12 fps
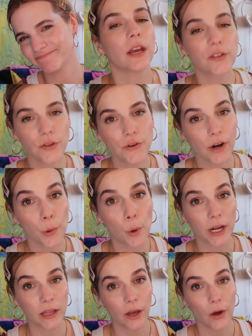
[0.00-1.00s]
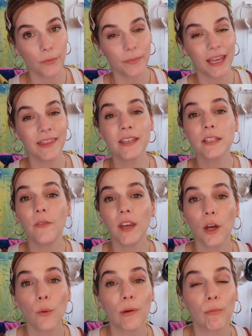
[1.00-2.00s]
Here's a trigger warning though. In this
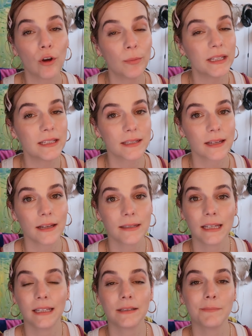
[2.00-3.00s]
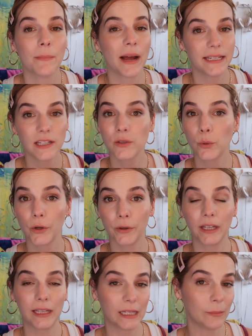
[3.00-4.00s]
video, we will be discussing my
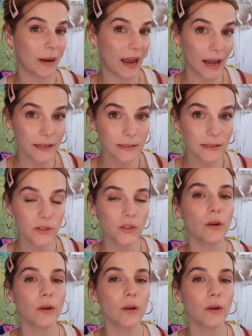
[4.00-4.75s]
disordered eating past.